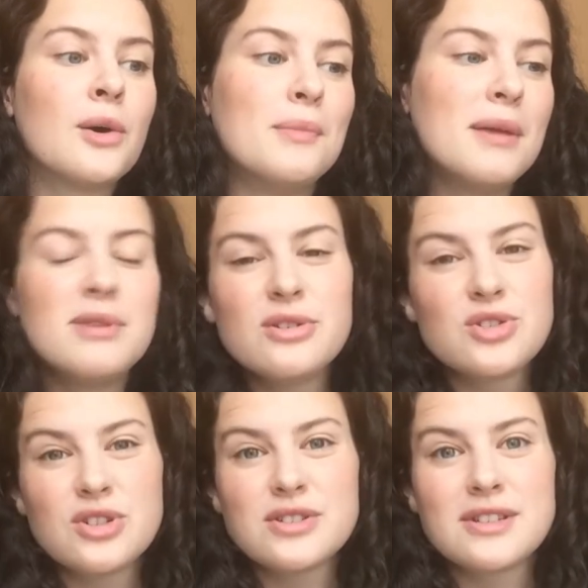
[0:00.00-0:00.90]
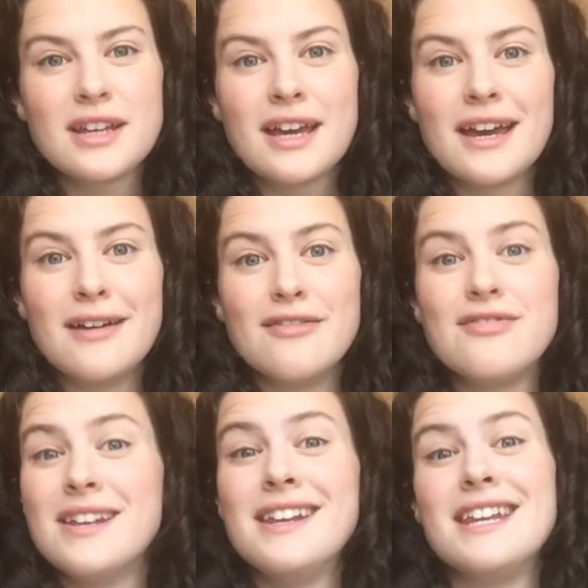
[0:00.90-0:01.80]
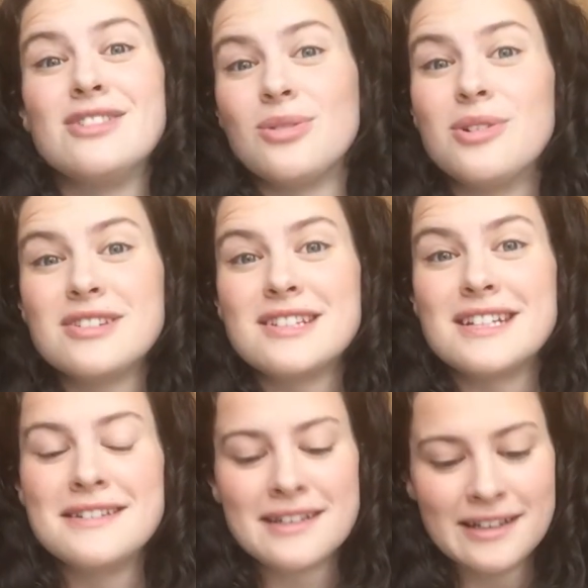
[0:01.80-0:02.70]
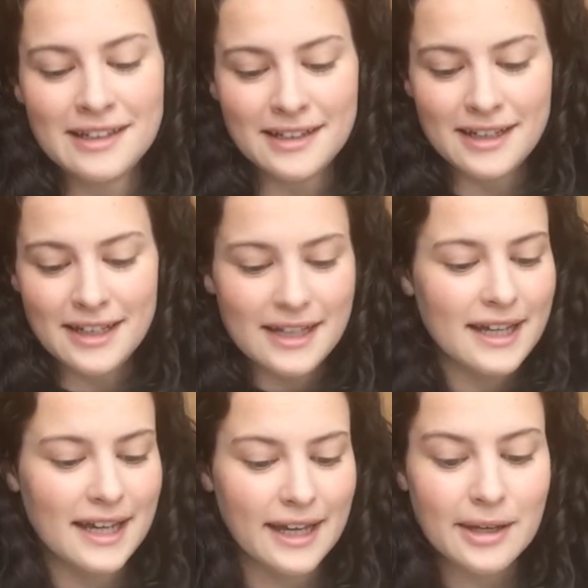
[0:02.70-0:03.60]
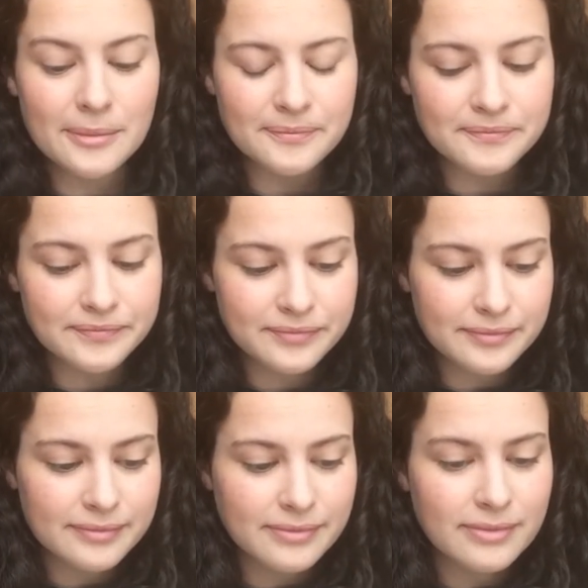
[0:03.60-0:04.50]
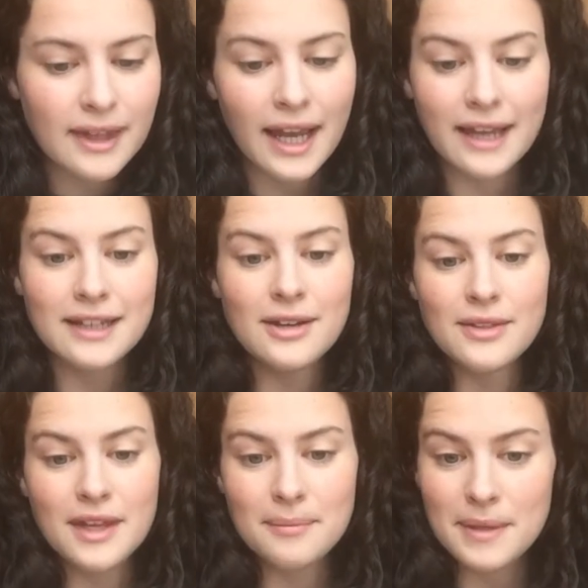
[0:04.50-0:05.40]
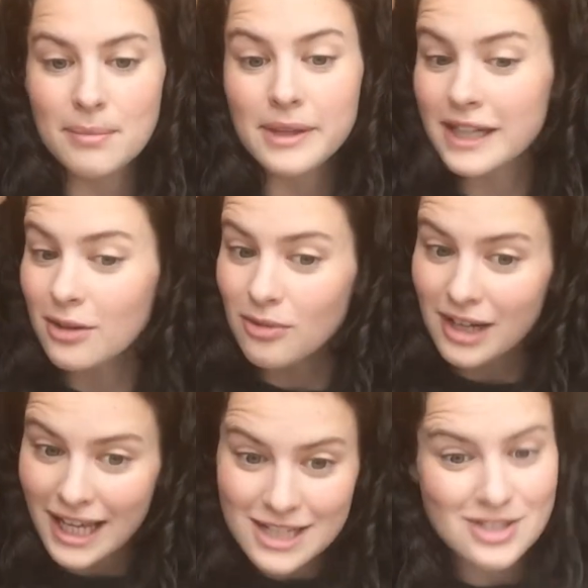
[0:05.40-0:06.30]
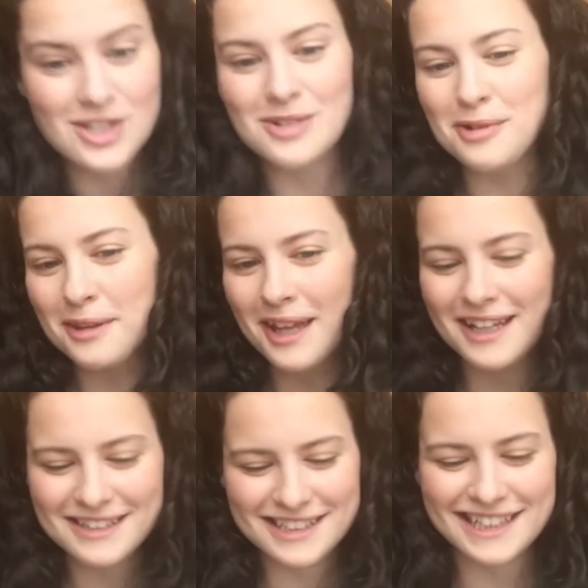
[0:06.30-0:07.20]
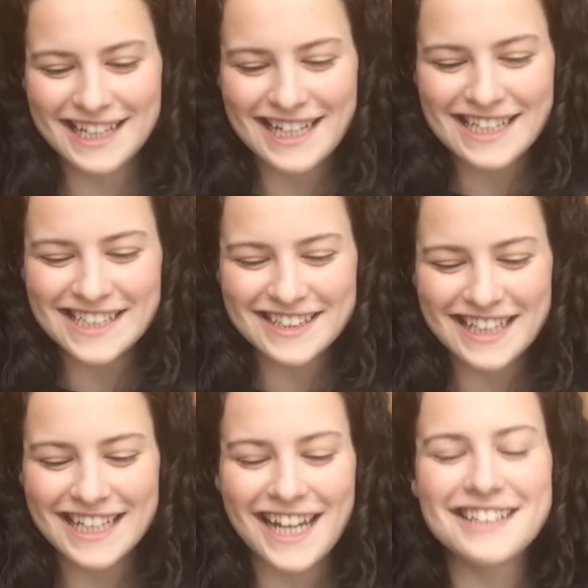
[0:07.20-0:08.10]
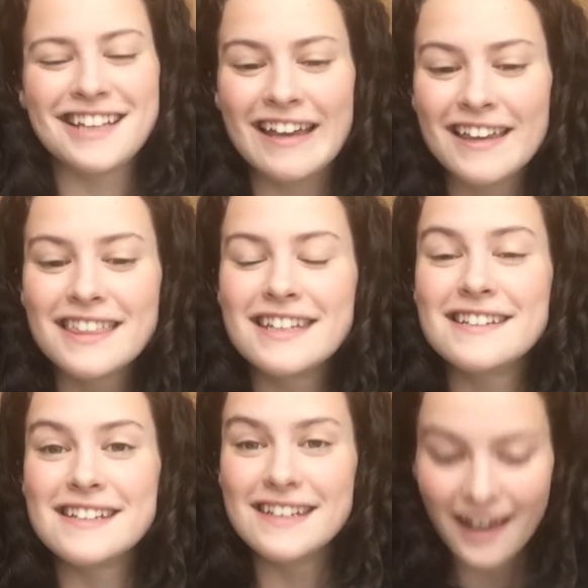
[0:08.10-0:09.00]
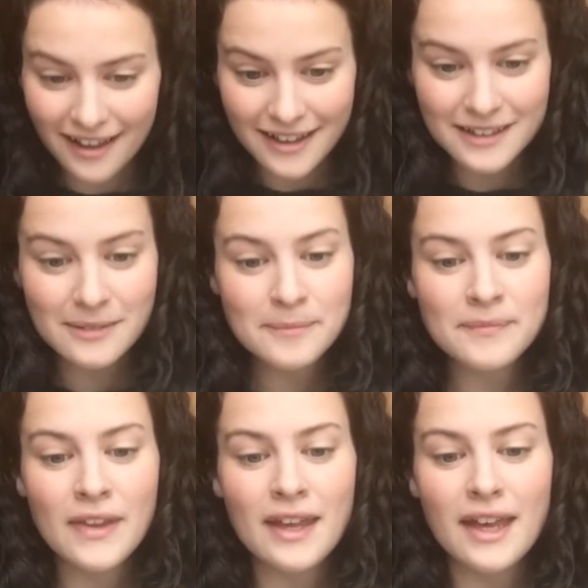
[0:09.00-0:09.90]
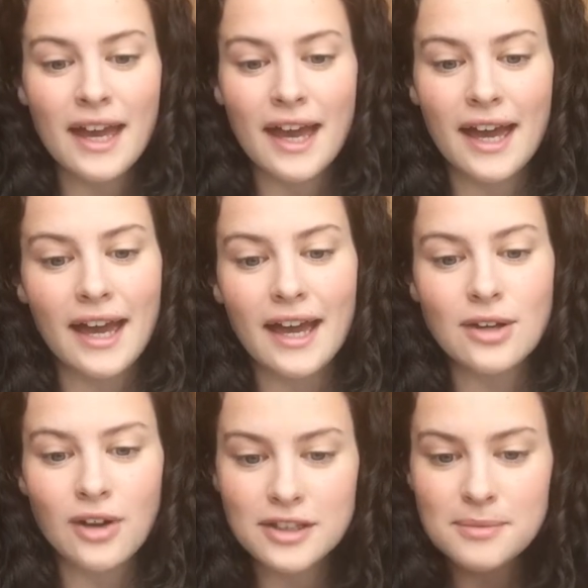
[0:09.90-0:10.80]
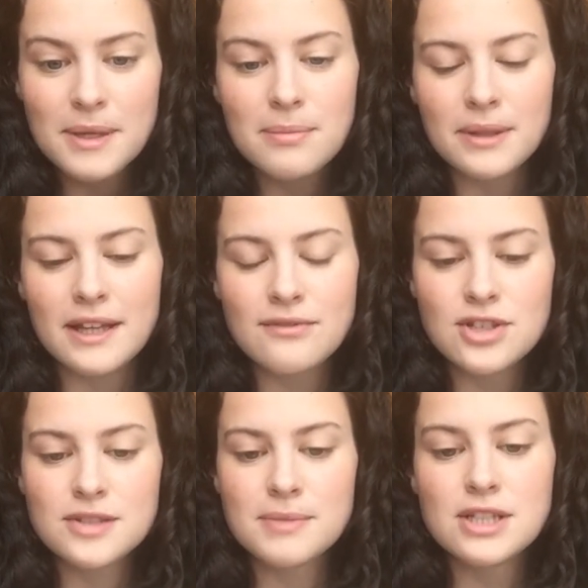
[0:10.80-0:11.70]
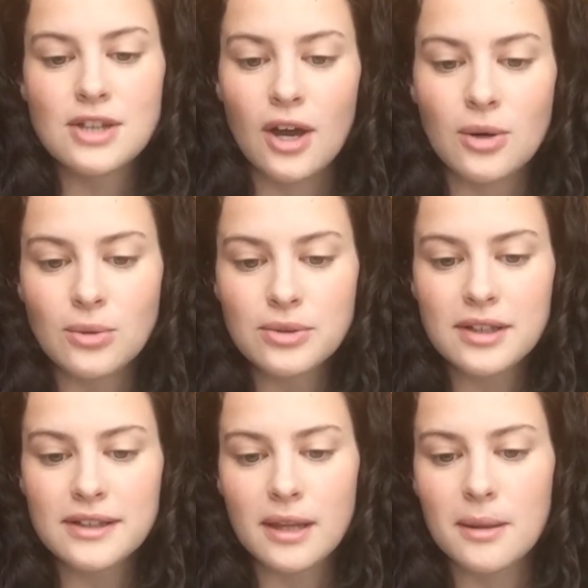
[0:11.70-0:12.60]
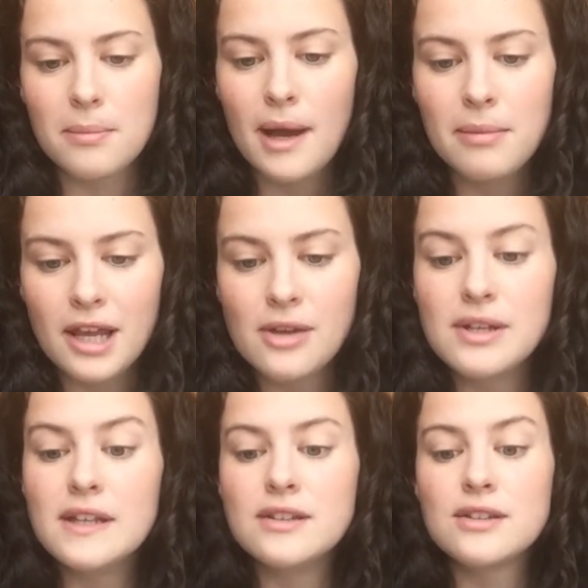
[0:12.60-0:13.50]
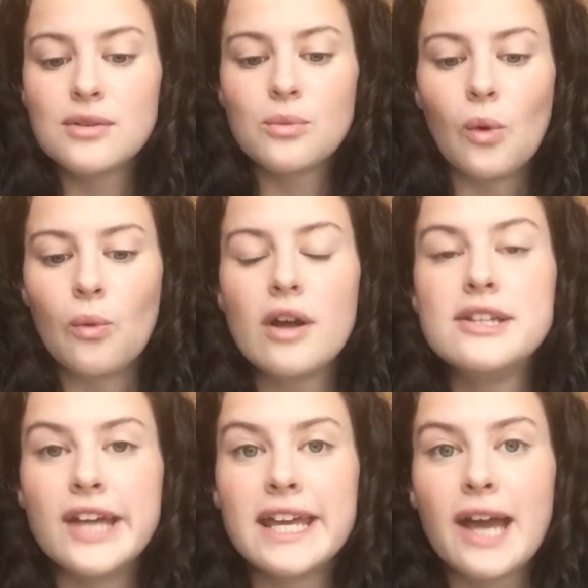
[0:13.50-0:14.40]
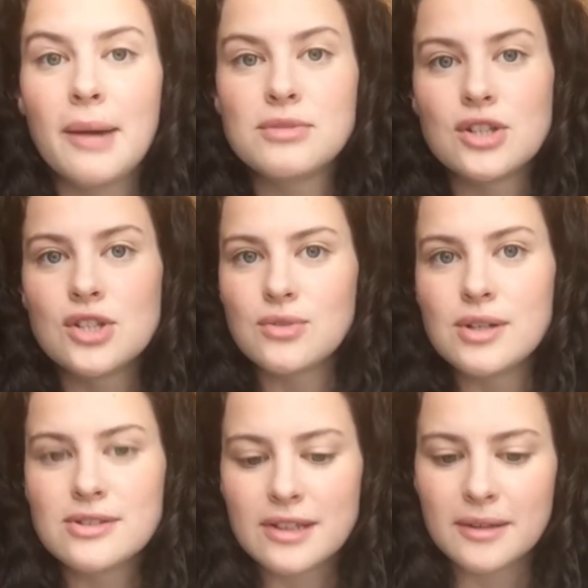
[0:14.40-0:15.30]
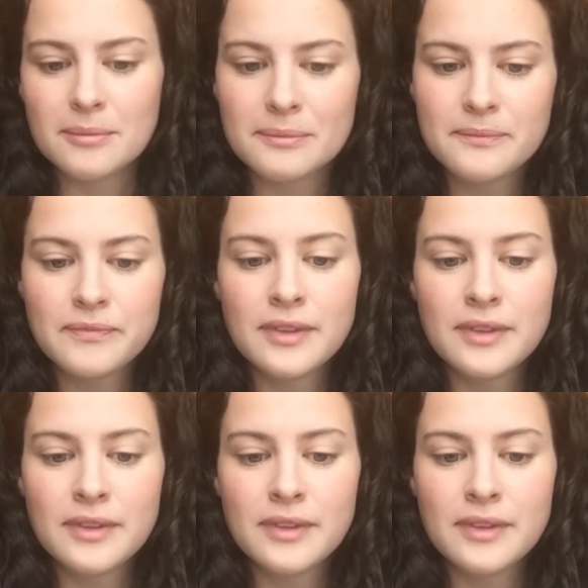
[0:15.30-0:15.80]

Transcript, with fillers: or maybe you're just uh, feeling exhausted. Um, I know that people that can relate to you on that is in Isaiah 39. Uh, God's people have just been told that the Babylonians will one day capture Jerusalem.